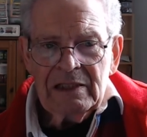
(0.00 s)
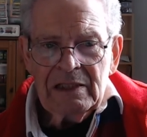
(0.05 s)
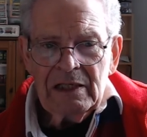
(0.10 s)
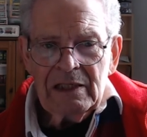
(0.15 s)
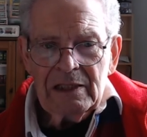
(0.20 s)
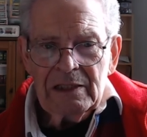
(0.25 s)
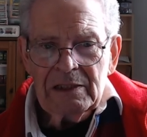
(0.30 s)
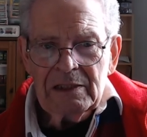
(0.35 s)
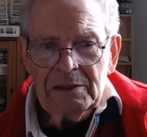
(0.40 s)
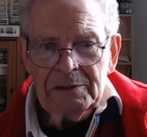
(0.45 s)

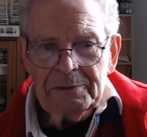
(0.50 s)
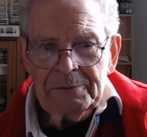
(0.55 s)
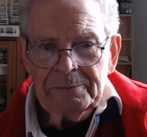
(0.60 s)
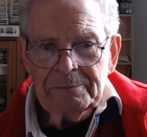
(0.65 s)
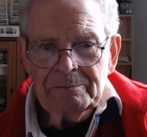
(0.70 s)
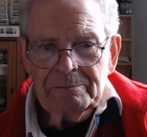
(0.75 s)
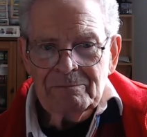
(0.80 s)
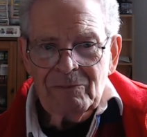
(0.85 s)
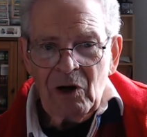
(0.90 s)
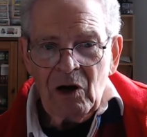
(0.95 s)

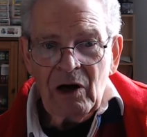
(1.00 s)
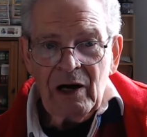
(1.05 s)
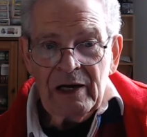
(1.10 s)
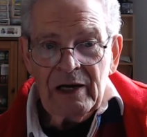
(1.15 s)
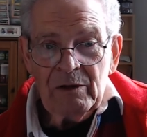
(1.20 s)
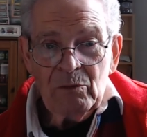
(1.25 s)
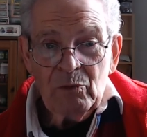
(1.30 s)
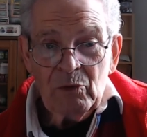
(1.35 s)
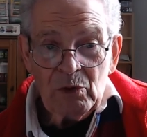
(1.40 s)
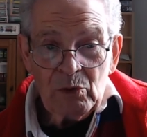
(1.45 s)
Um, I
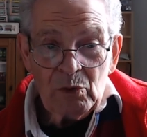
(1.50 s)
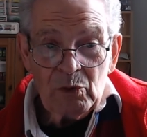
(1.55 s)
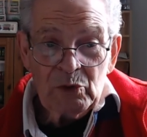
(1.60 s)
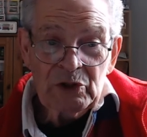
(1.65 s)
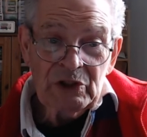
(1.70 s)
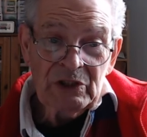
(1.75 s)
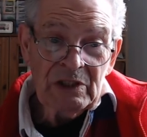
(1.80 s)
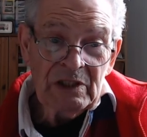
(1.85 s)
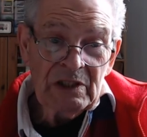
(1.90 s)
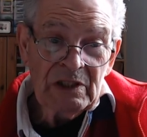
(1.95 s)
will
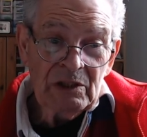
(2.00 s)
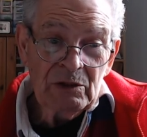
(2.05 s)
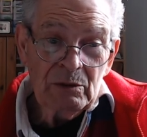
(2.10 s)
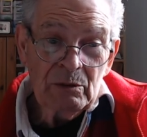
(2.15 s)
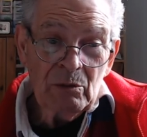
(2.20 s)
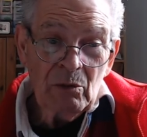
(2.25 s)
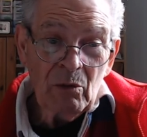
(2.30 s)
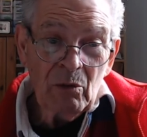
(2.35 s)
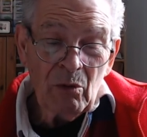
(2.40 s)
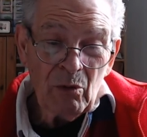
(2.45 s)
see you
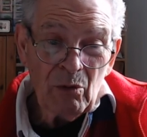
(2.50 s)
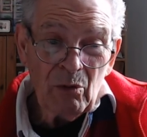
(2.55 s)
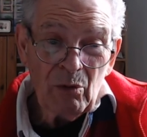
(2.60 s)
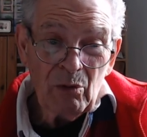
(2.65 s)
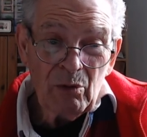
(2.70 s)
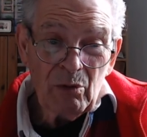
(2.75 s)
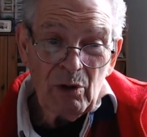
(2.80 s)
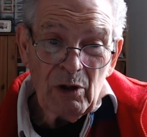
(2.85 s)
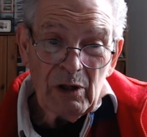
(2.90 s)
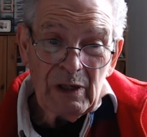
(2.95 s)
all
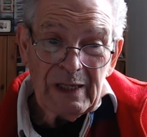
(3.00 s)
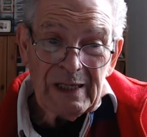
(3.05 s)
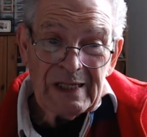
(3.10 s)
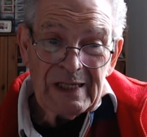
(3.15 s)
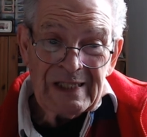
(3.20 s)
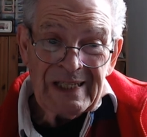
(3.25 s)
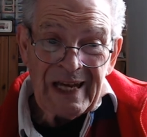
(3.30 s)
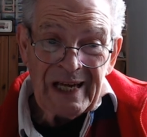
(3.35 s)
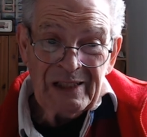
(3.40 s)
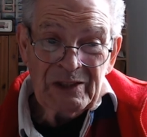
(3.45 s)

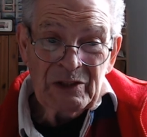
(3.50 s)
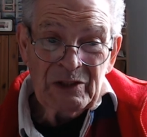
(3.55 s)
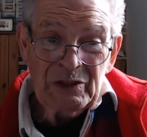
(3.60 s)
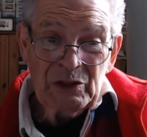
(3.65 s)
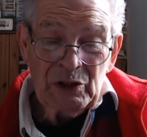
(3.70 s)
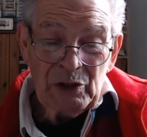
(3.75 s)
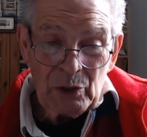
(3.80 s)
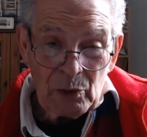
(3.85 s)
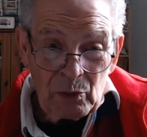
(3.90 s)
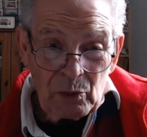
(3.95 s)
next
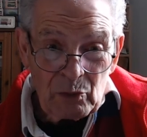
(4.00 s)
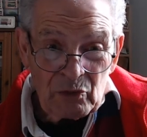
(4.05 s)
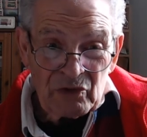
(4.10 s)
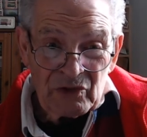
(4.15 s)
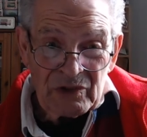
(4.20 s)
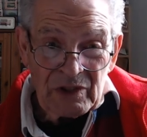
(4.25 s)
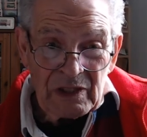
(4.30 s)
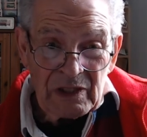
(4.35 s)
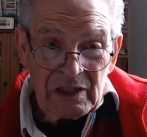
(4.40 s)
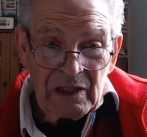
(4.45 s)

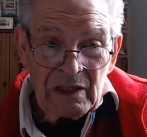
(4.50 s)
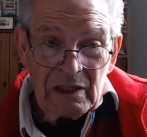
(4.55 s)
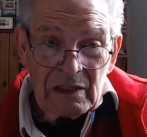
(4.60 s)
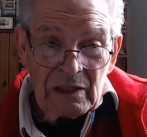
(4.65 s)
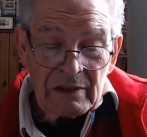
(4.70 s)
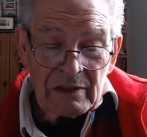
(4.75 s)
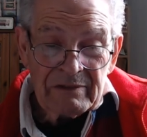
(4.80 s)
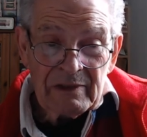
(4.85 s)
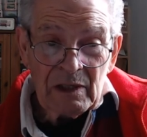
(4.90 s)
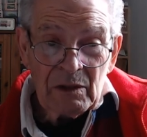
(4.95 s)
Tuesday. I
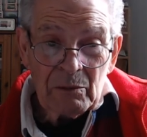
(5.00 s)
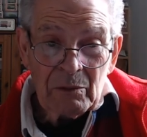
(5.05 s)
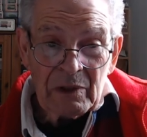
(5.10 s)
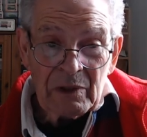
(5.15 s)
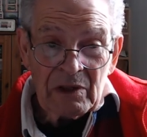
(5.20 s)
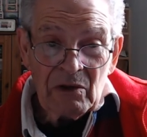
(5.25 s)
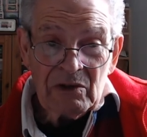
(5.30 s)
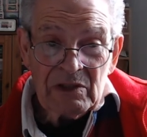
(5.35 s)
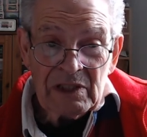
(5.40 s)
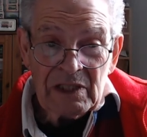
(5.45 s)
think we're
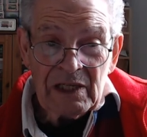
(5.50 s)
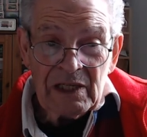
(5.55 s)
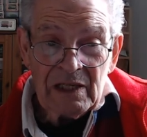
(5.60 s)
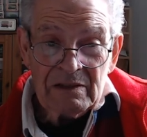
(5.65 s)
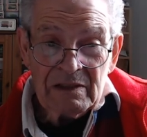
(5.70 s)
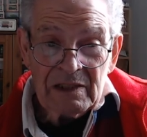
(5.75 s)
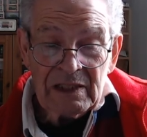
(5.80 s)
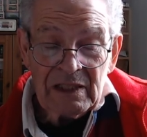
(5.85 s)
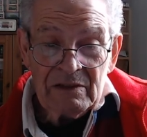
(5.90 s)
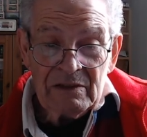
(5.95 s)
going to get
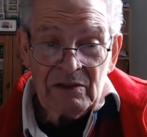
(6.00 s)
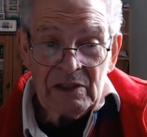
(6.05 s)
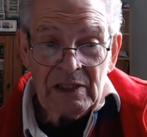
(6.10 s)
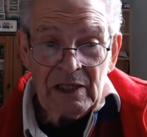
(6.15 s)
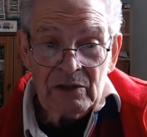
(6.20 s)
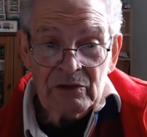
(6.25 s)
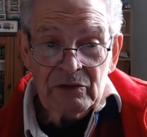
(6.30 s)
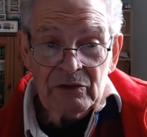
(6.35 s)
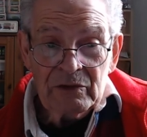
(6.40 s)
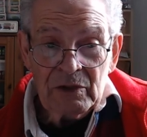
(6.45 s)
together
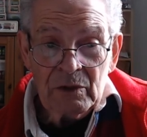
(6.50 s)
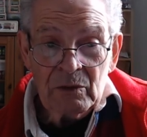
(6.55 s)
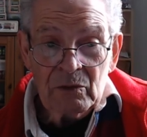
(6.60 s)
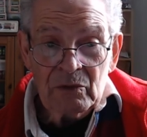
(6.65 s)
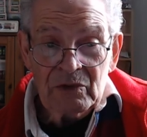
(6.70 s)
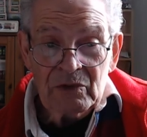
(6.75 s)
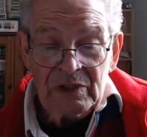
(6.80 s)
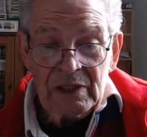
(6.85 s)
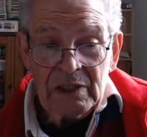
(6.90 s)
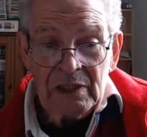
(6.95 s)
next
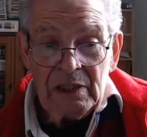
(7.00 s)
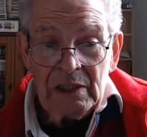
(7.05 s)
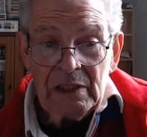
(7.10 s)
Tuesday.